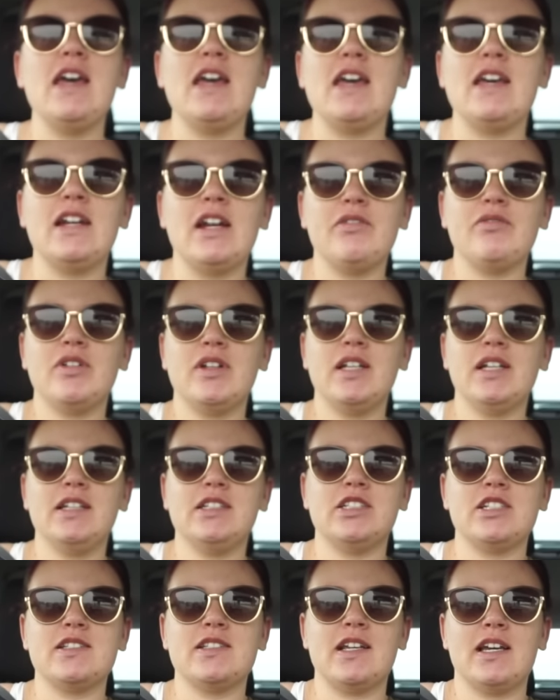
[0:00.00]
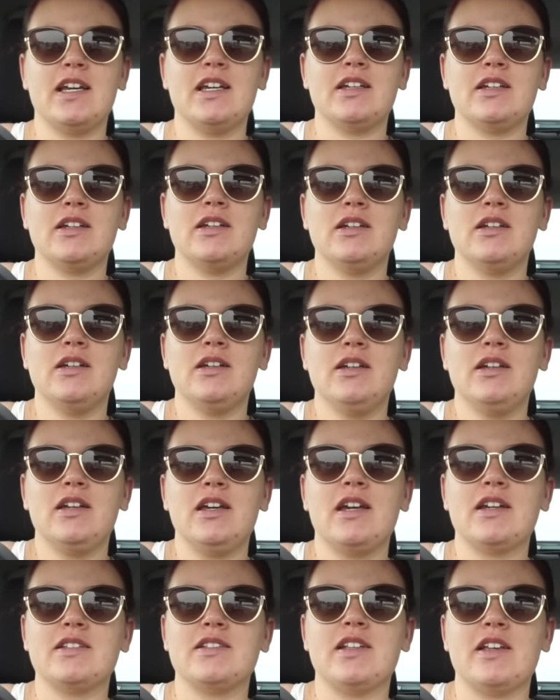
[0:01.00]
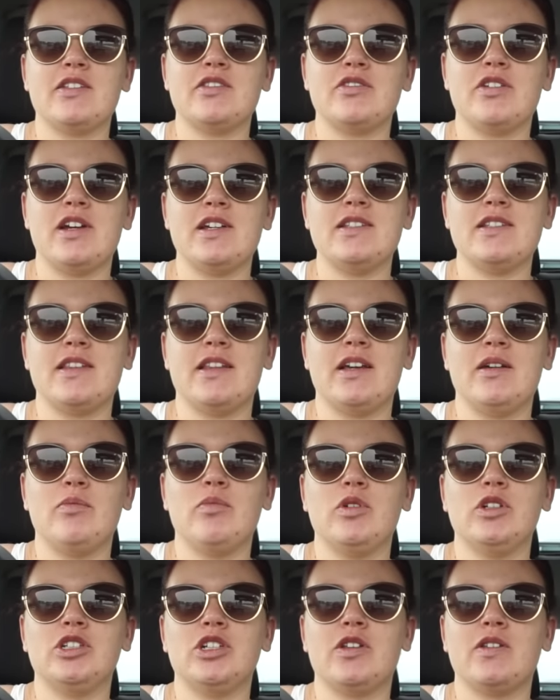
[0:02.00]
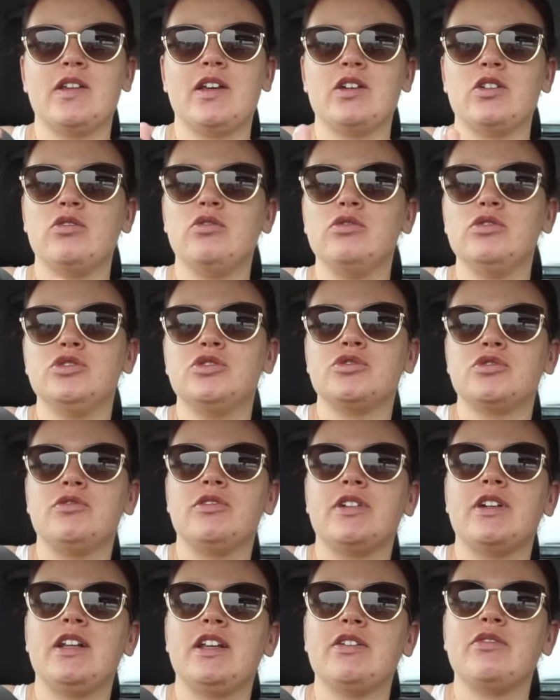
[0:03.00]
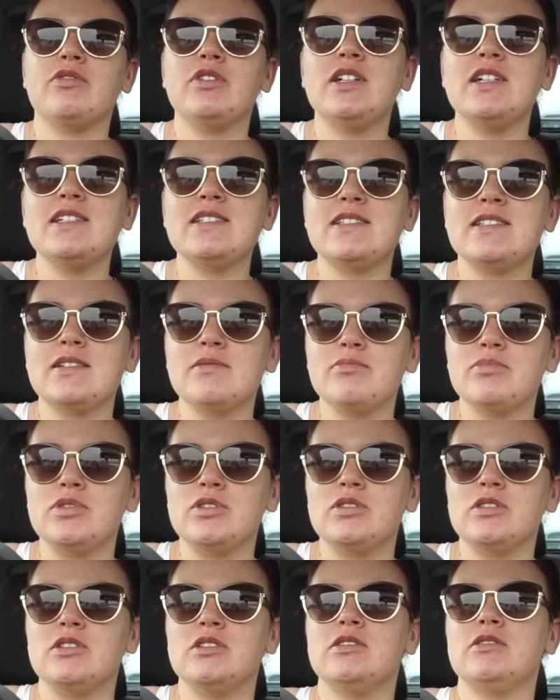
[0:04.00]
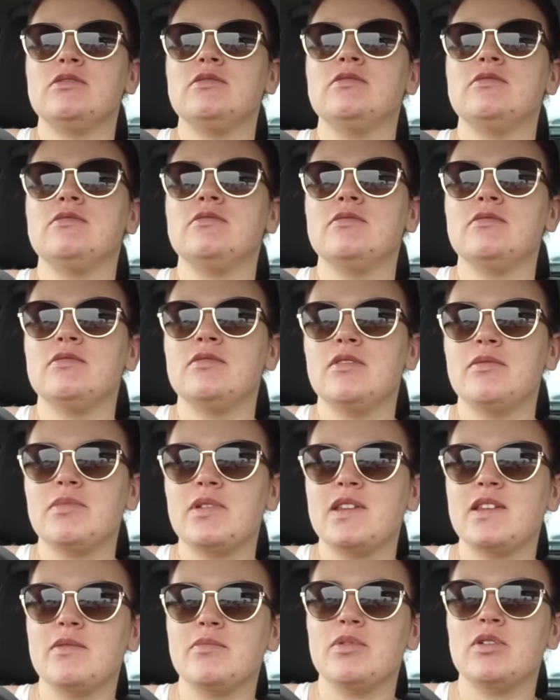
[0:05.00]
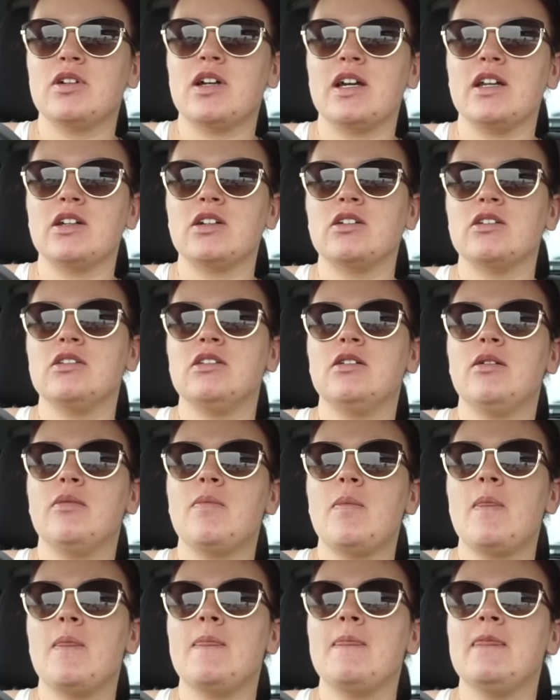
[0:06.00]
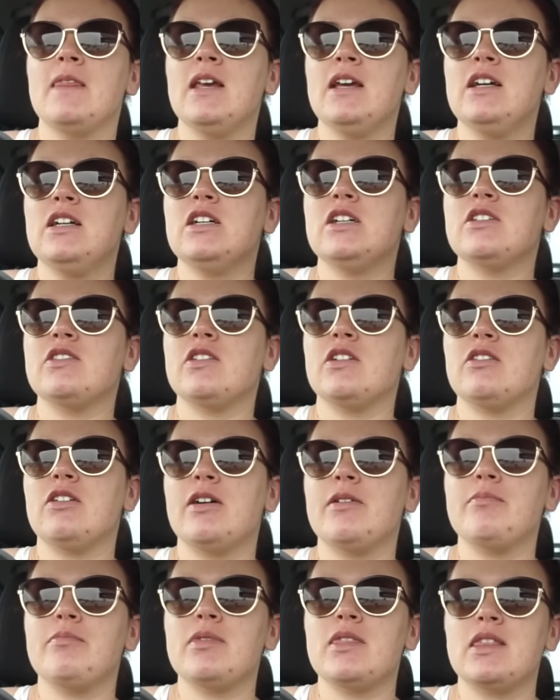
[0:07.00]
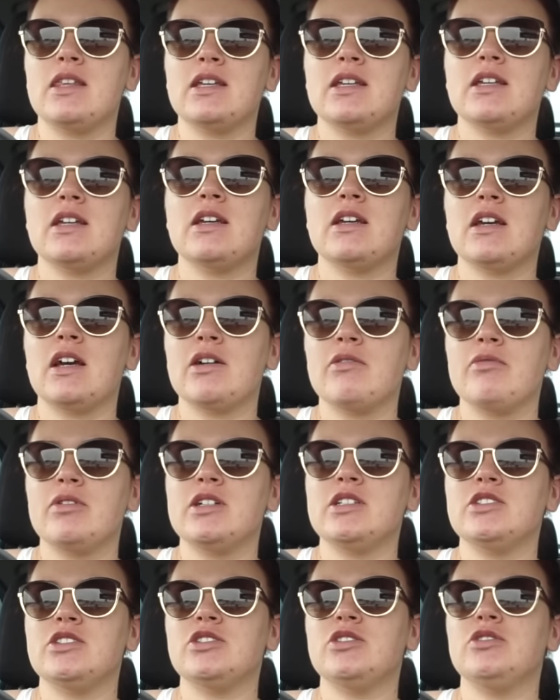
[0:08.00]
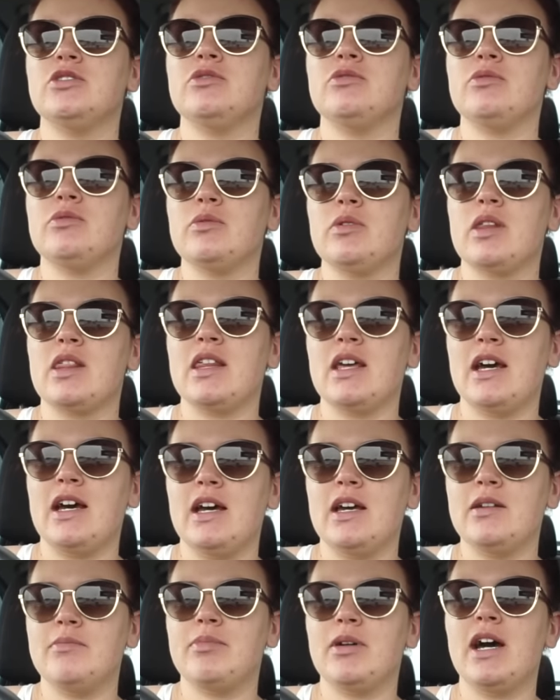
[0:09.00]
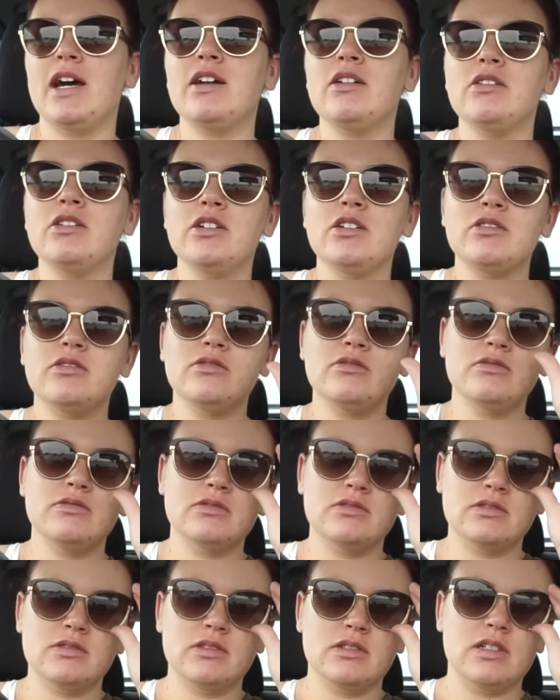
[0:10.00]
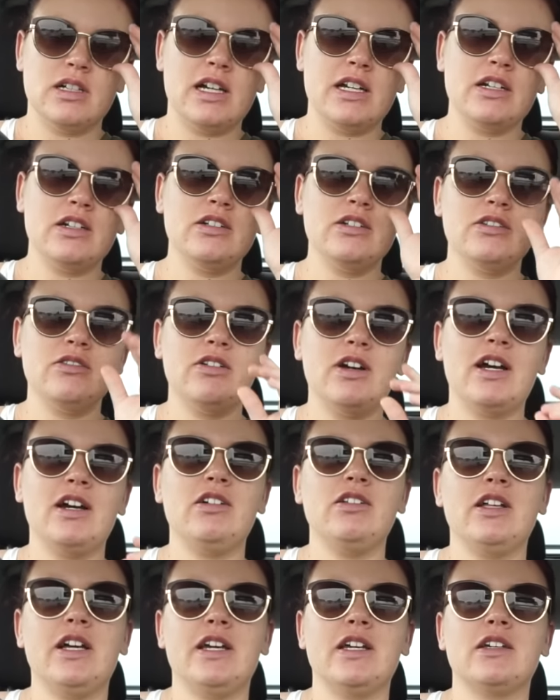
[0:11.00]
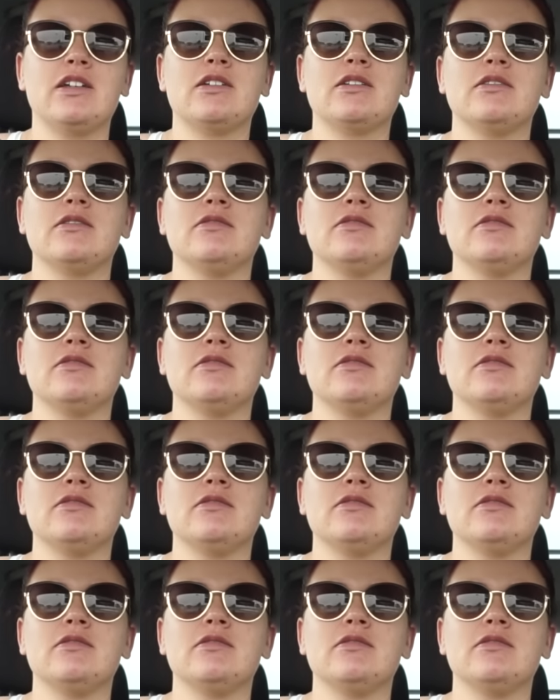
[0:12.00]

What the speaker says: and I really just like accessorize them with just like gold jewelry, like really simple. I'm a simple kind of girl, so I'm thinking I want to do that, but I don't know how like